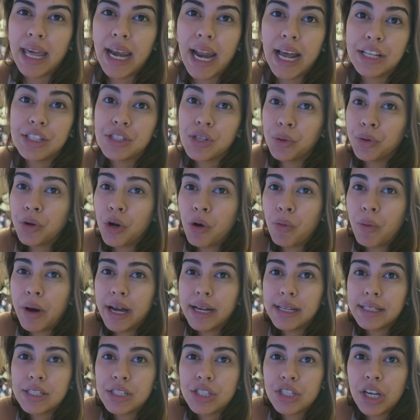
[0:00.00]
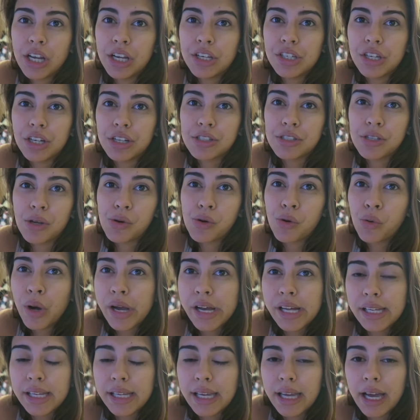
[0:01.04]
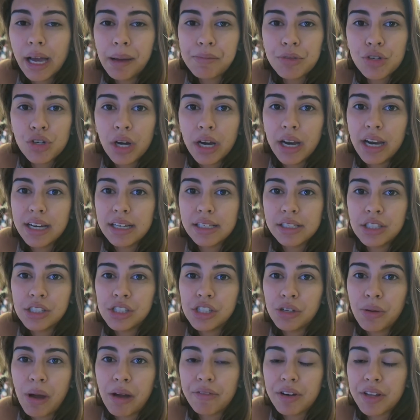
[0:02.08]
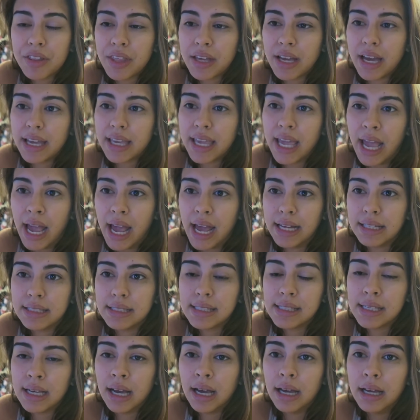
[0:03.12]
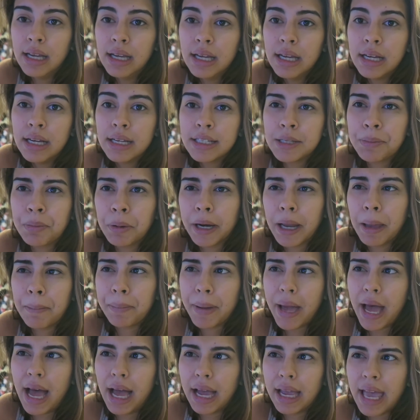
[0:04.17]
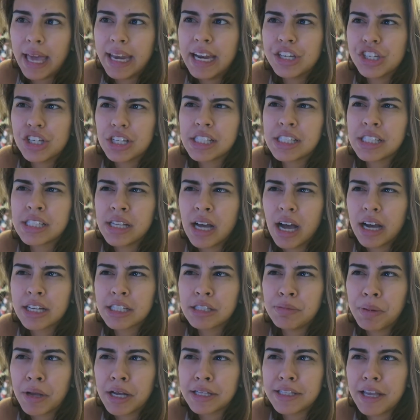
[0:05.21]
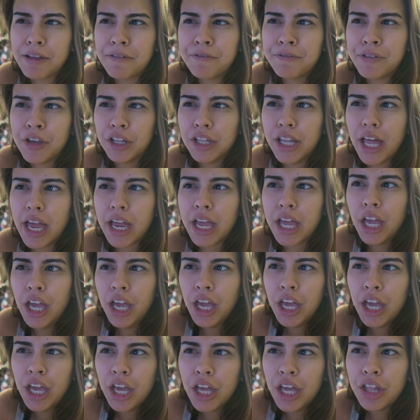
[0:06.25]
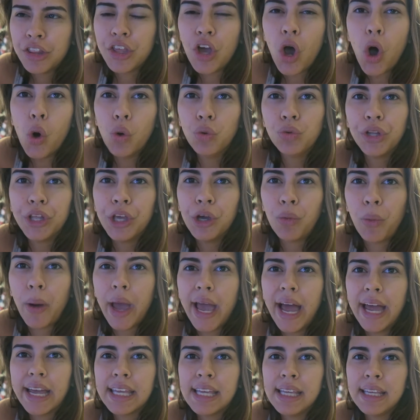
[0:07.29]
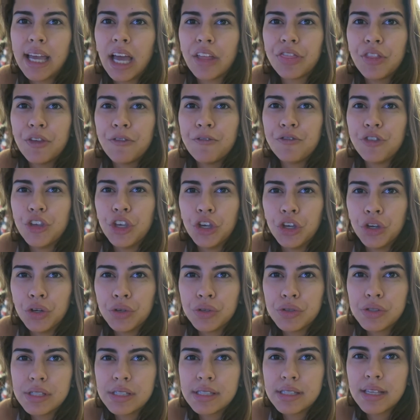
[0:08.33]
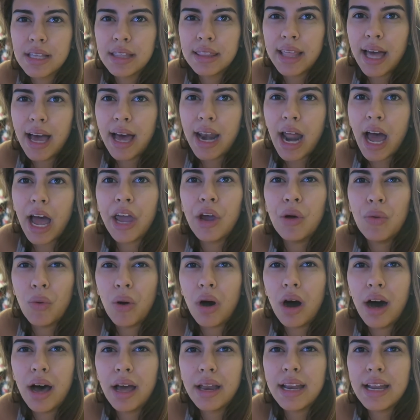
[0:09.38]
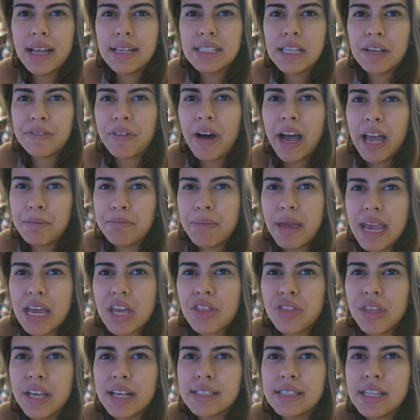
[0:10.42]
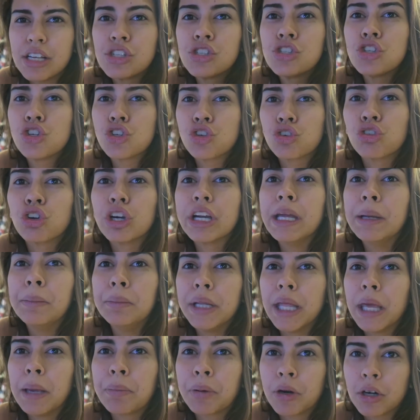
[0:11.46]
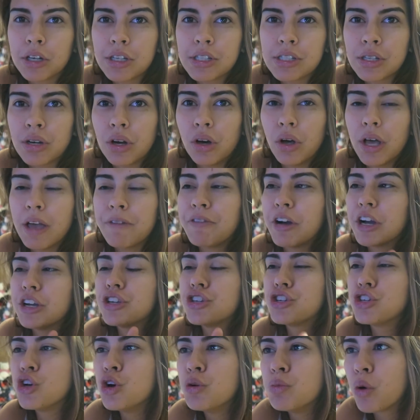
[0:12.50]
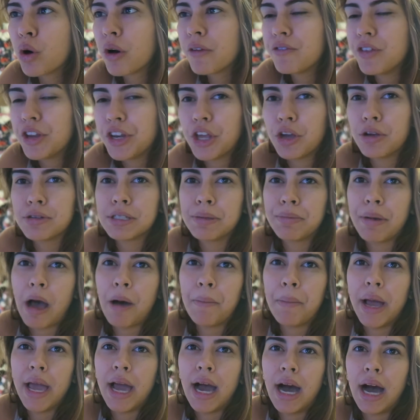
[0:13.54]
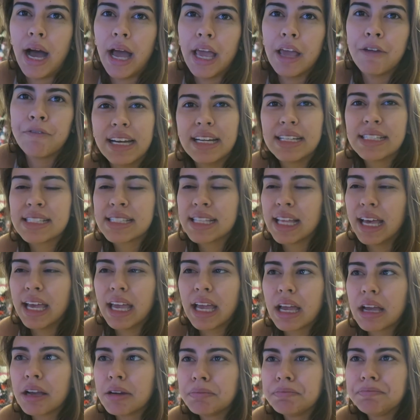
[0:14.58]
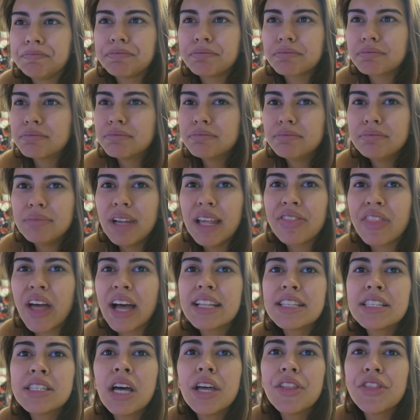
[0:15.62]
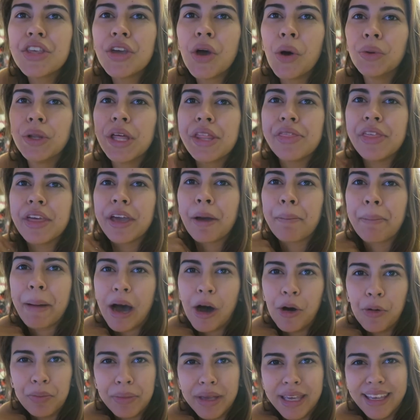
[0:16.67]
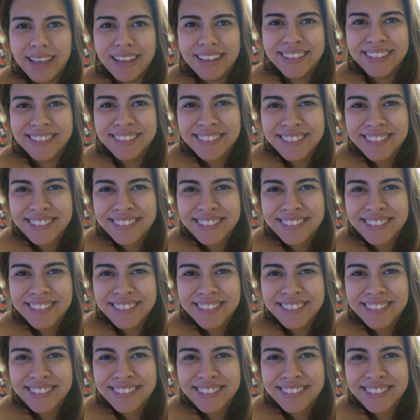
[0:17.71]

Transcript: And I don't know why it's changing so quickly. I'm trying to do everything I can to, to bring it back. And it just sucks because I feel like the only way I can get the views that I want is if I make this extremely personal, if I do more videos about my eye. And it's like, that's not the only thing about me.